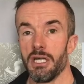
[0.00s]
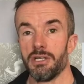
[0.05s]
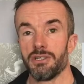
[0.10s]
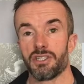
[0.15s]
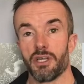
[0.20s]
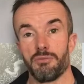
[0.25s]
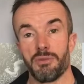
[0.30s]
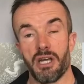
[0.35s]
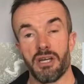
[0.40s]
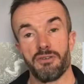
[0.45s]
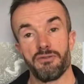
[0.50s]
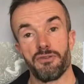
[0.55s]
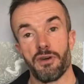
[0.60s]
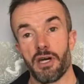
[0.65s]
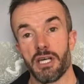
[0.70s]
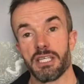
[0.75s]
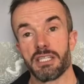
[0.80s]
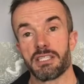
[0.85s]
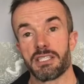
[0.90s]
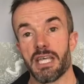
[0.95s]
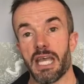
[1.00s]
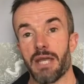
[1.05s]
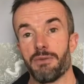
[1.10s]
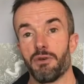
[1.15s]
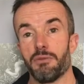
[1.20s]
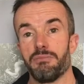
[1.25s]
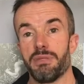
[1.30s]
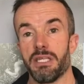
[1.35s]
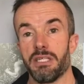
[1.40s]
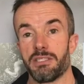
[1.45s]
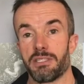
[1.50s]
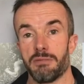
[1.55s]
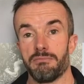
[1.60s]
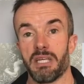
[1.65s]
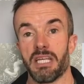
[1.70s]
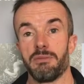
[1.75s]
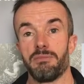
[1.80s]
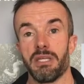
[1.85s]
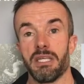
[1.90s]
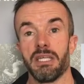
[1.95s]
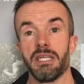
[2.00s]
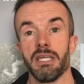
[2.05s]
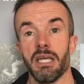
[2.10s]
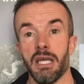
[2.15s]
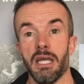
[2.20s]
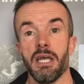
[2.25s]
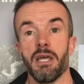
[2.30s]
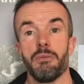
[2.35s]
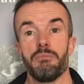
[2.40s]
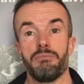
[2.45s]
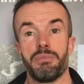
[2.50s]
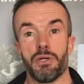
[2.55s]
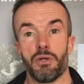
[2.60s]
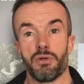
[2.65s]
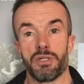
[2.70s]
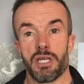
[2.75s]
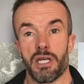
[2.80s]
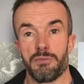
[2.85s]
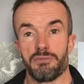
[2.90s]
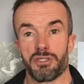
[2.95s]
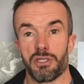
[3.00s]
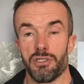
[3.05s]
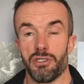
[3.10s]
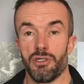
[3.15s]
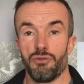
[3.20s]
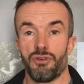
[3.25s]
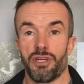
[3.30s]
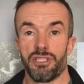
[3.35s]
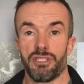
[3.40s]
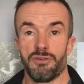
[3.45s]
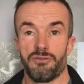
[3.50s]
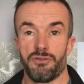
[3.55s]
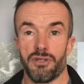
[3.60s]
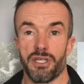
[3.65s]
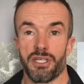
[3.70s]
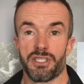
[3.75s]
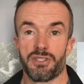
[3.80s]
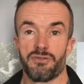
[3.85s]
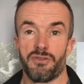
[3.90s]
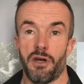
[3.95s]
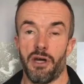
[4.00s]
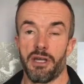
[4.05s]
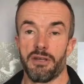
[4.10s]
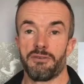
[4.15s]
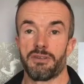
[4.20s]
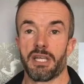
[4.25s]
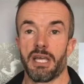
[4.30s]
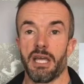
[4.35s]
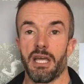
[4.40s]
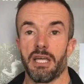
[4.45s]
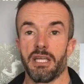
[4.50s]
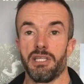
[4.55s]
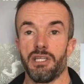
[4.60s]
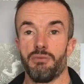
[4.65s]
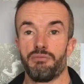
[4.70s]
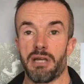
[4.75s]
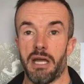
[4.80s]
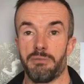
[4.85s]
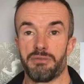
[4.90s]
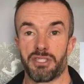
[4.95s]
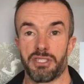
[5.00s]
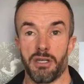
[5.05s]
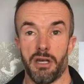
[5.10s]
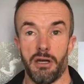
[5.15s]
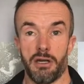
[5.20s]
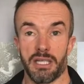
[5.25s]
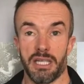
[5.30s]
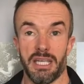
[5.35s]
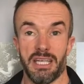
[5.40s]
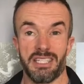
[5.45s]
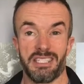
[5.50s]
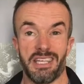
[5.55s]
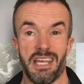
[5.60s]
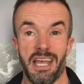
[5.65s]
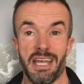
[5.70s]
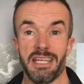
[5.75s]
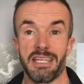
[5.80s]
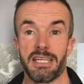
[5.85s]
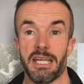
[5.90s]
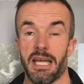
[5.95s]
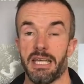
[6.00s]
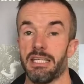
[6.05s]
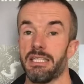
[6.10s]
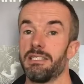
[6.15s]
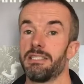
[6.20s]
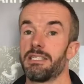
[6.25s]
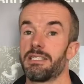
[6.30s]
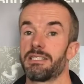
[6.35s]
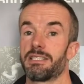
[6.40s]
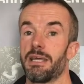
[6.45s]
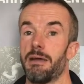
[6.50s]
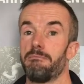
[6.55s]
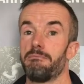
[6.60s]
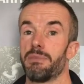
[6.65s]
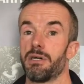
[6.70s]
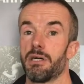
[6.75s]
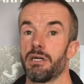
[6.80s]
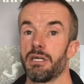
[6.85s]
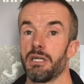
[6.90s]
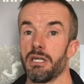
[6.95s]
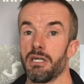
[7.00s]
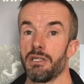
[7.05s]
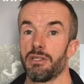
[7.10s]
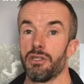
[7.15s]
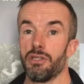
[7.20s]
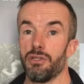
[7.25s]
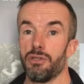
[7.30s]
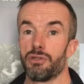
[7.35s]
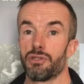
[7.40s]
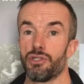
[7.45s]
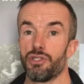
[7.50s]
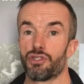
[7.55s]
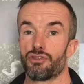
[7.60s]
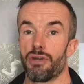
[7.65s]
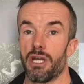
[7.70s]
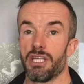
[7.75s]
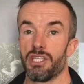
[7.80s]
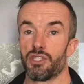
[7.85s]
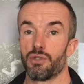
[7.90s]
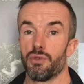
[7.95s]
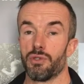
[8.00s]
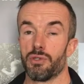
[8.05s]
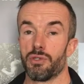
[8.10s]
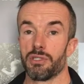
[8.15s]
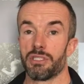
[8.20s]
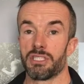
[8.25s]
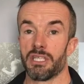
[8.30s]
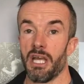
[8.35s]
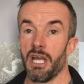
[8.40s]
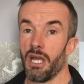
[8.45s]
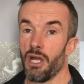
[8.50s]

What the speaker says: So my advice there would be to maybe build up, so you run your first 5K, you perhaps target a 10K in December that you can train towards.